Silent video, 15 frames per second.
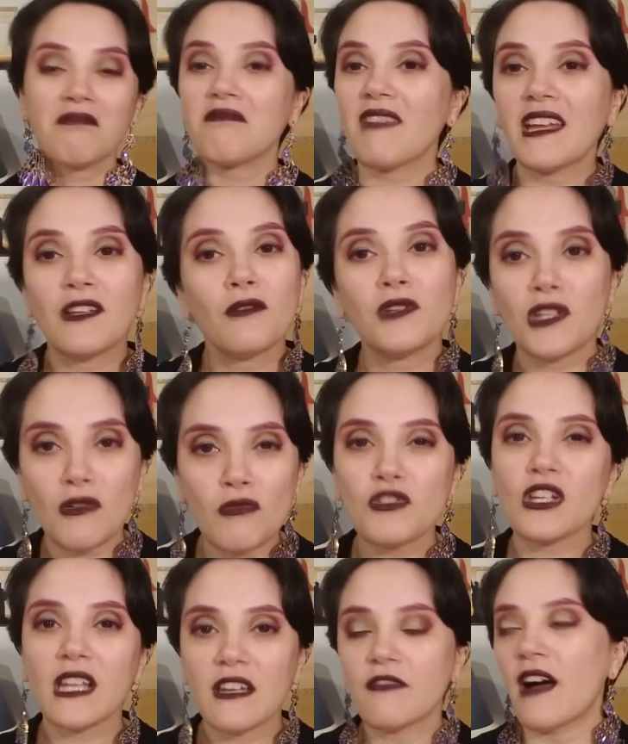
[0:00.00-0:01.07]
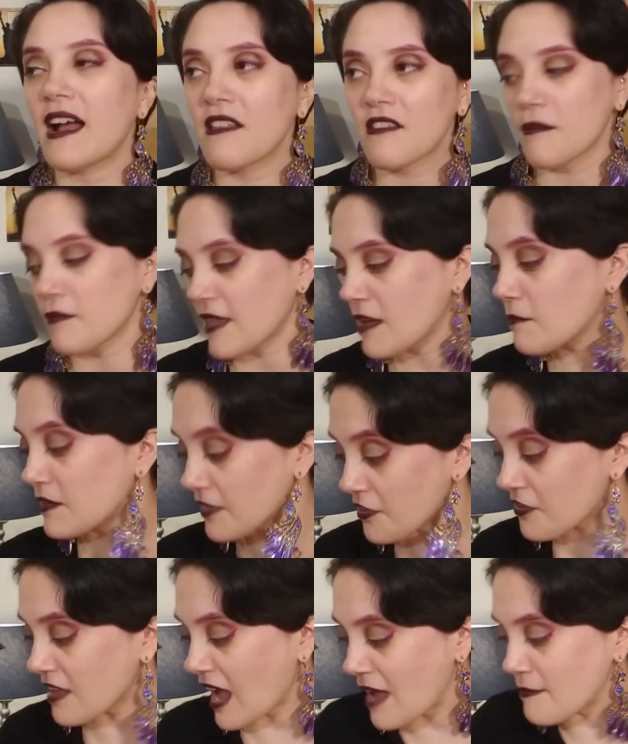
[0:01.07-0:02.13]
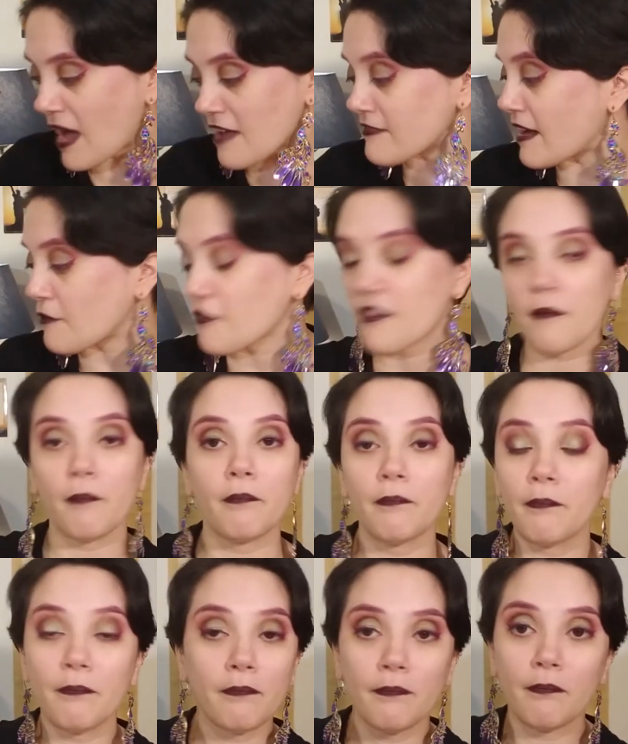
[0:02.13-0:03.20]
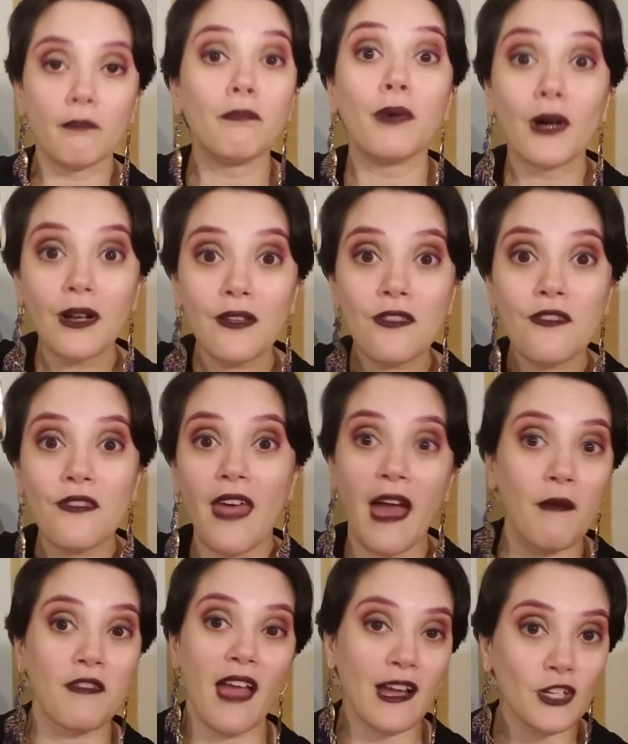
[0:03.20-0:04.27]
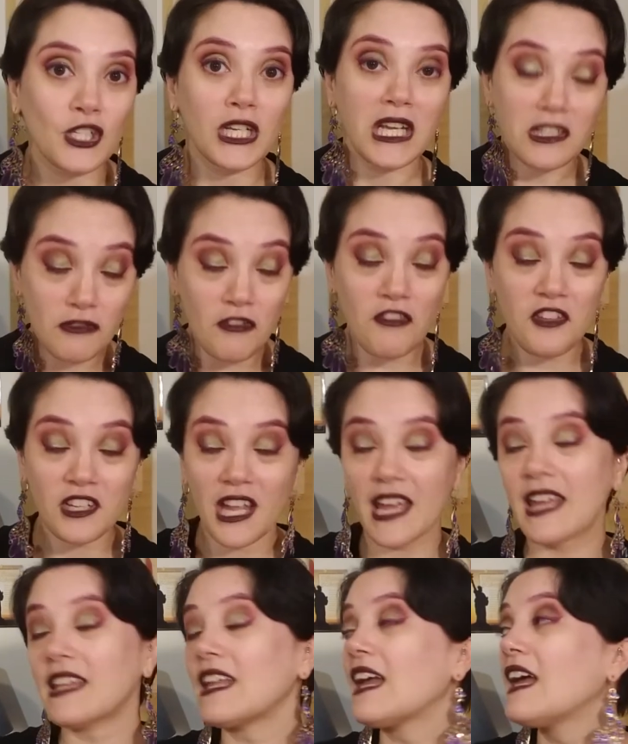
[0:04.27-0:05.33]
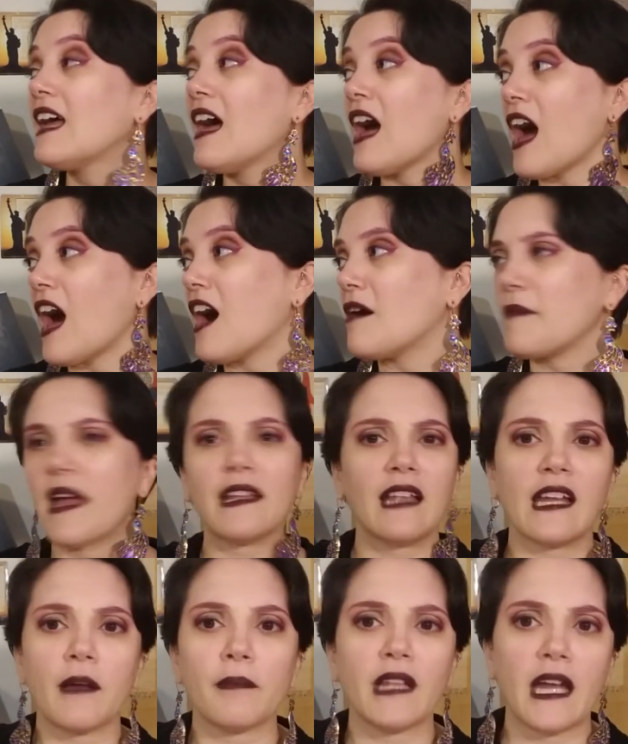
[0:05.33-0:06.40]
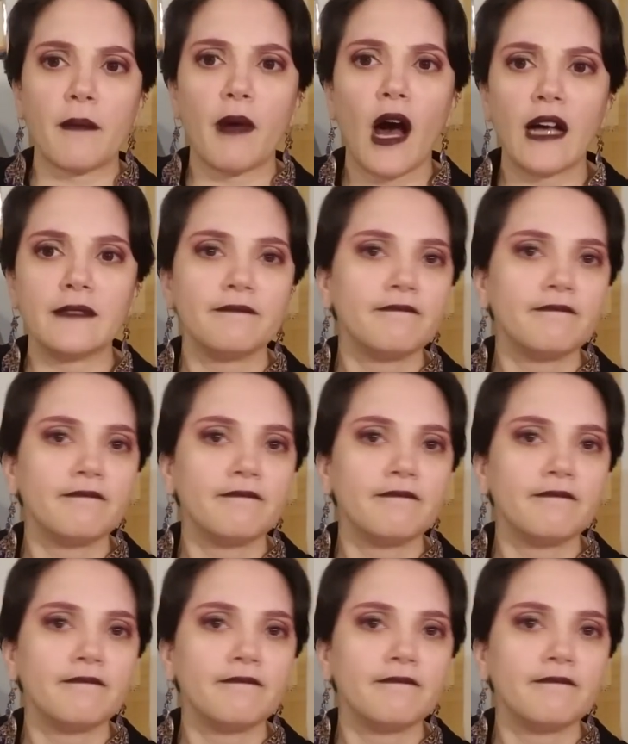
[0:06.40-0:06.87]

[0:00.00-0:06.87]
I don't usually find something, but this time I found some books that I was actually interested in um, and like a plant pot.